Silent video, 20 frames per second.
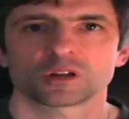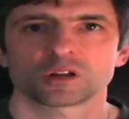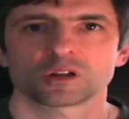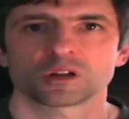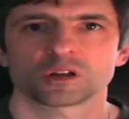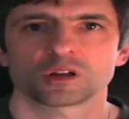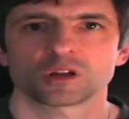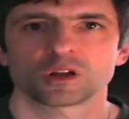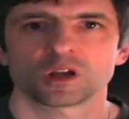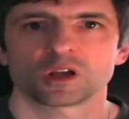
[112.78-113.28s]

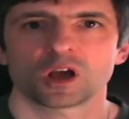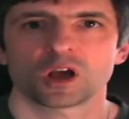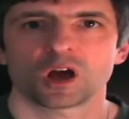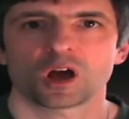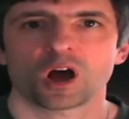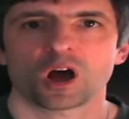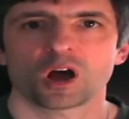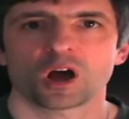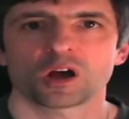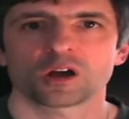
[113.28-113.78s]

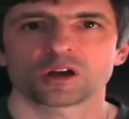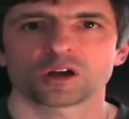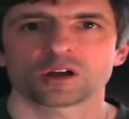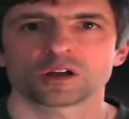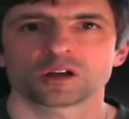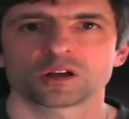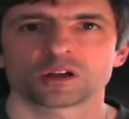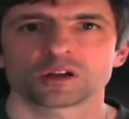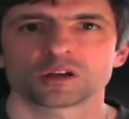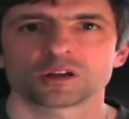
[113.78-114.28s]

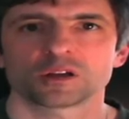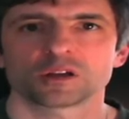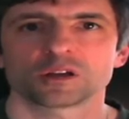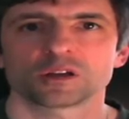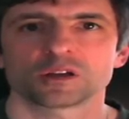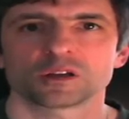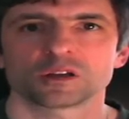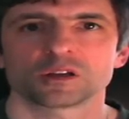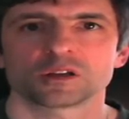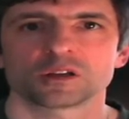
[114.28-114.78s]

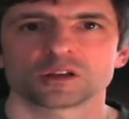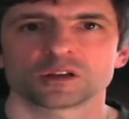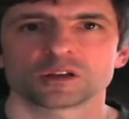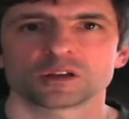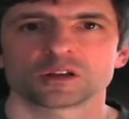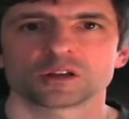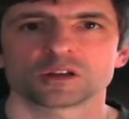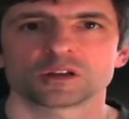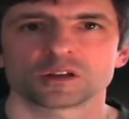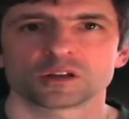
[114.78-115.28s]

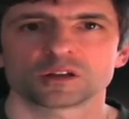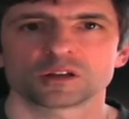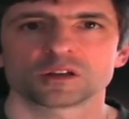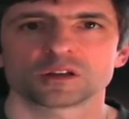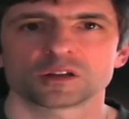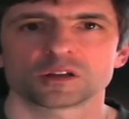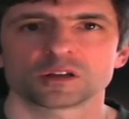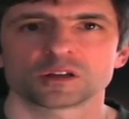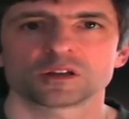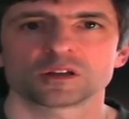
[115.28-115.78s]

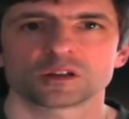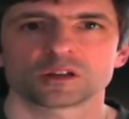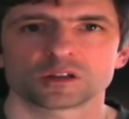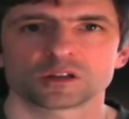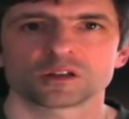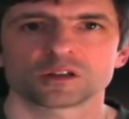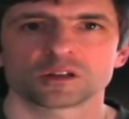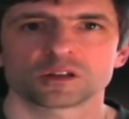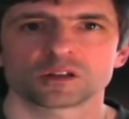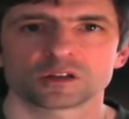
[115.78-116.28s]

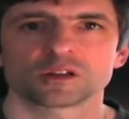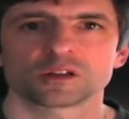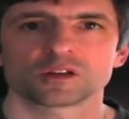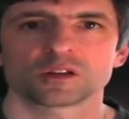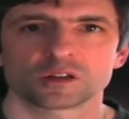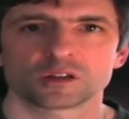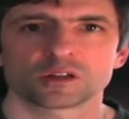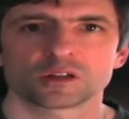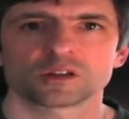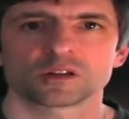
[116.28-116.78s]

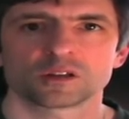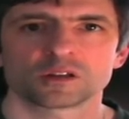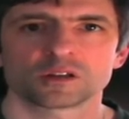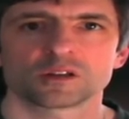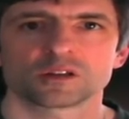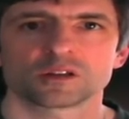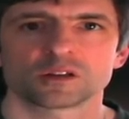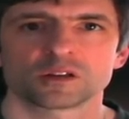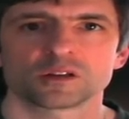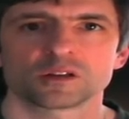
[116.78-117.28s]

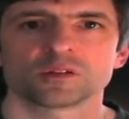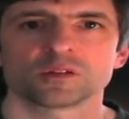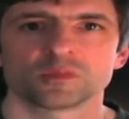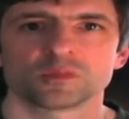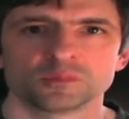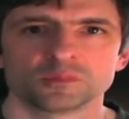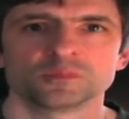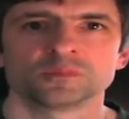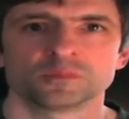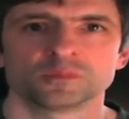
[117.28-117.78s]

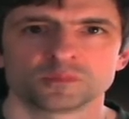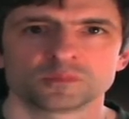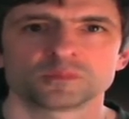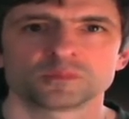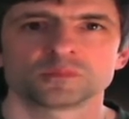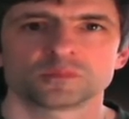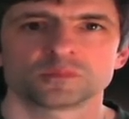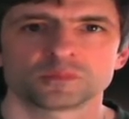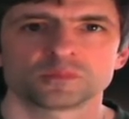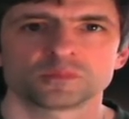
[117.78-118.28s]

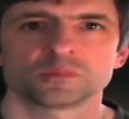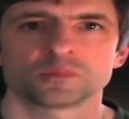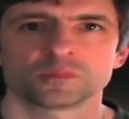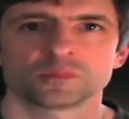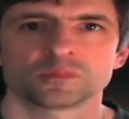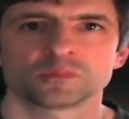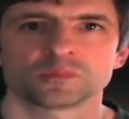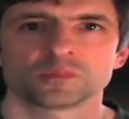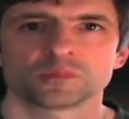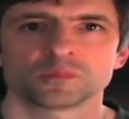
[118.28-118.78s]

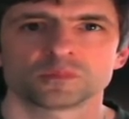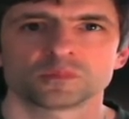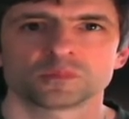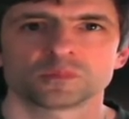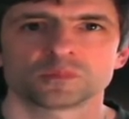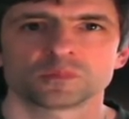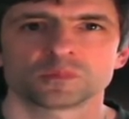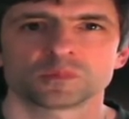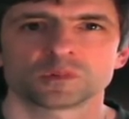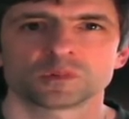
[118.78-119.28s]

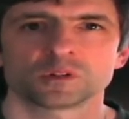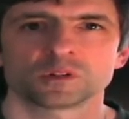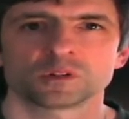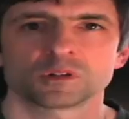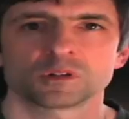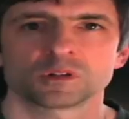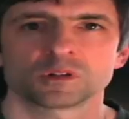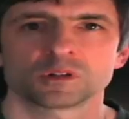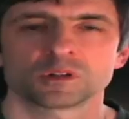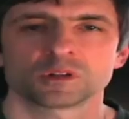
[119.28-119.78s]

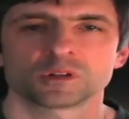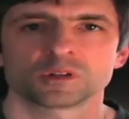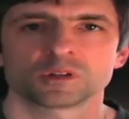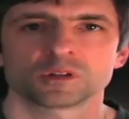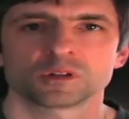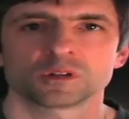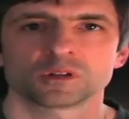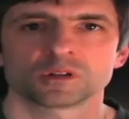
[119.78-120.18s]
The person shown says nothing.